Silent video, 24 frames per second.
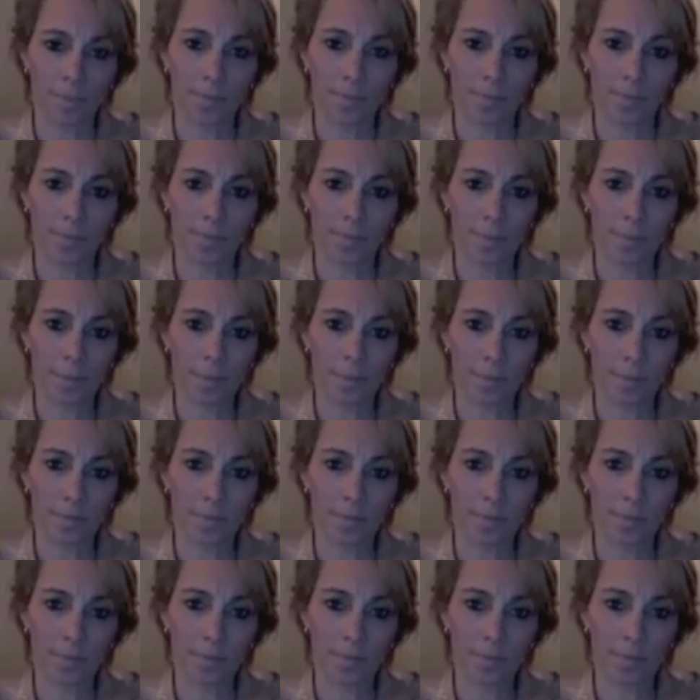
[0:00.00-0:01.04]

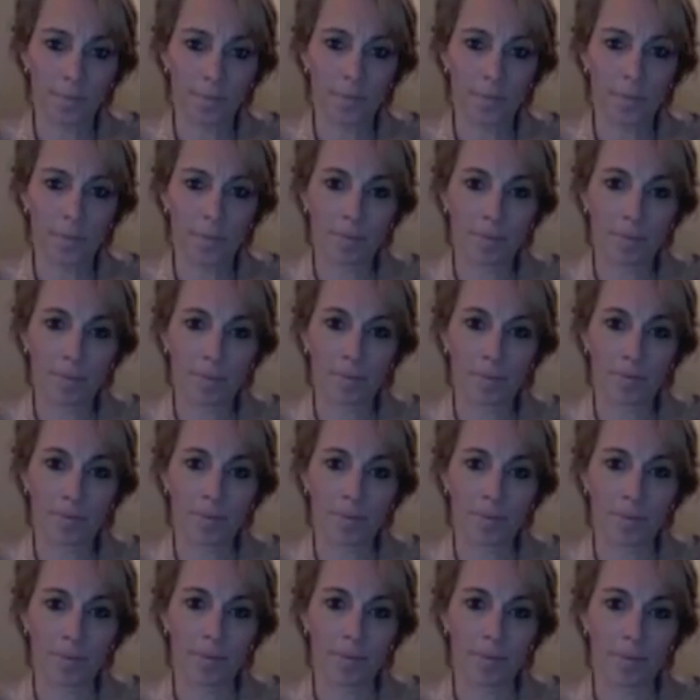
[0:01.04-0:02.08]

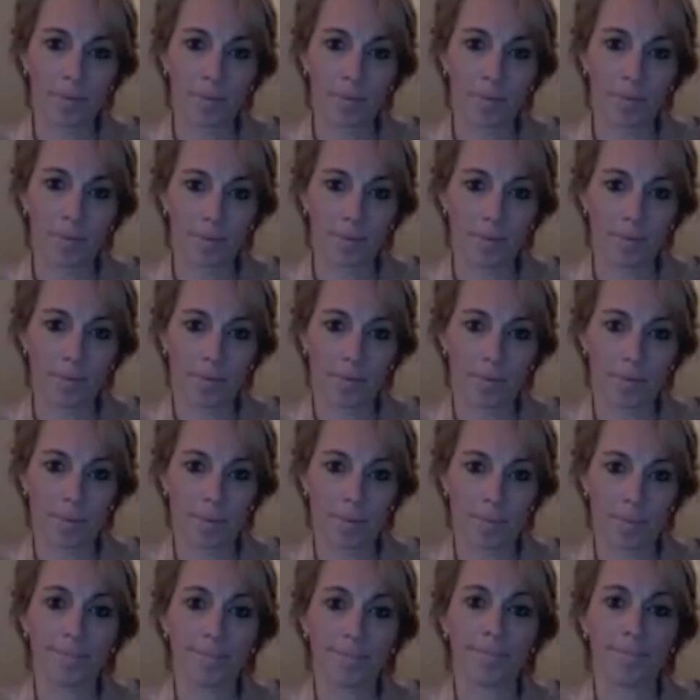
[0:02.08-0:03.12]

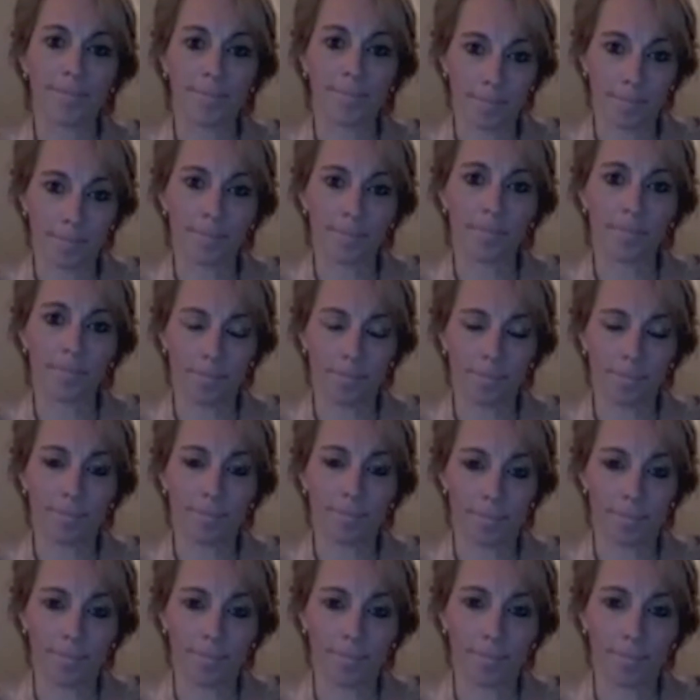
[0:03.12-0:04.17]

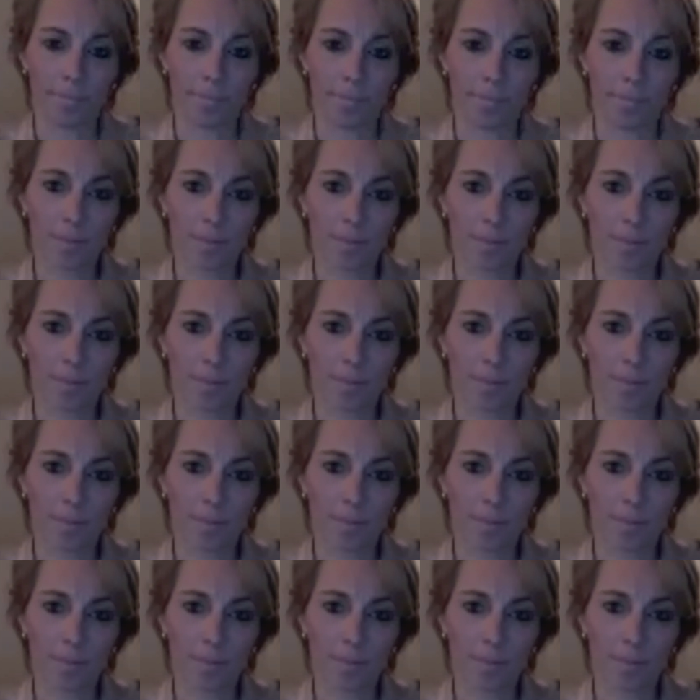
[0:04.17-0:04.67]
[no speech]